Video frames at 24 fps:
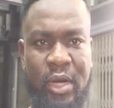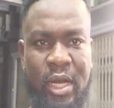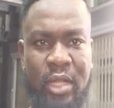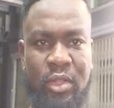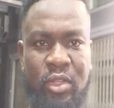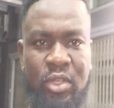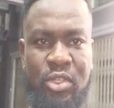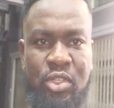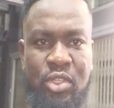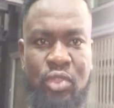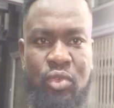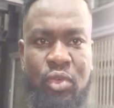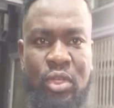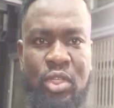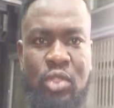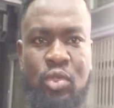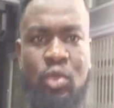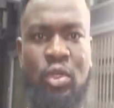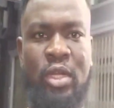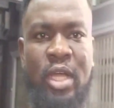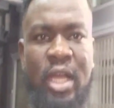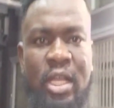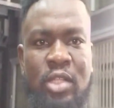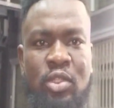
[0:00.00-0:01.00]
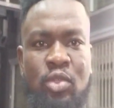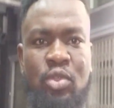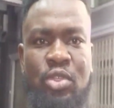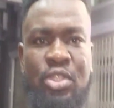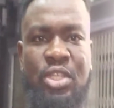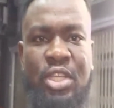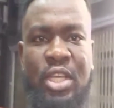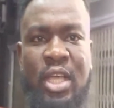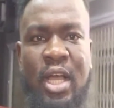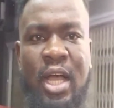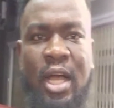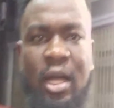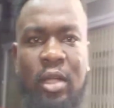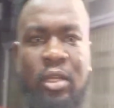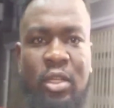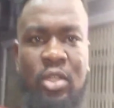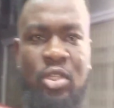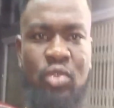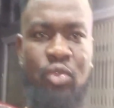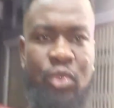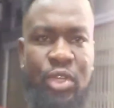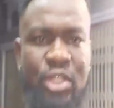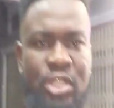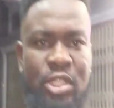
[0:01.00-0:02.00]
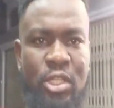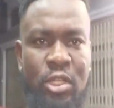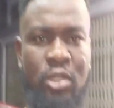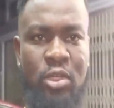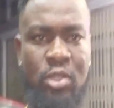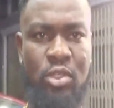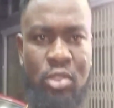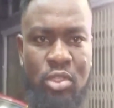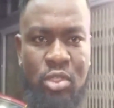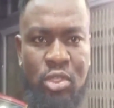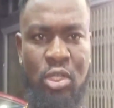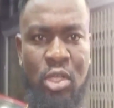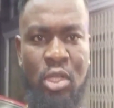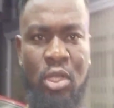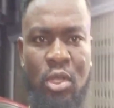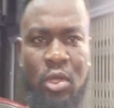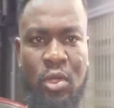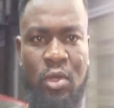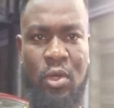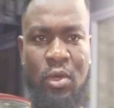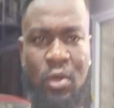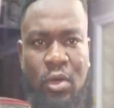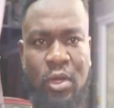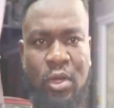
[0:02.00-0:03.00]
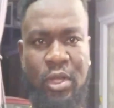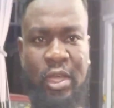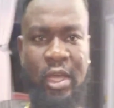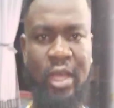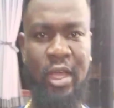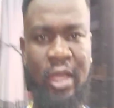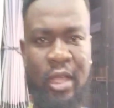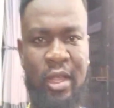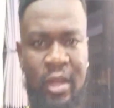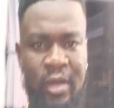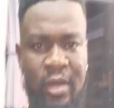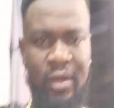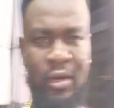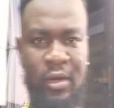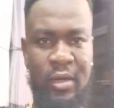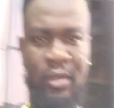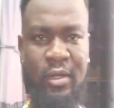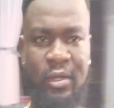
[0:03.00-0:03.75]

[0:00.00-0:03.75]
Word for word: tonight to see how the streets looks. Okay, you can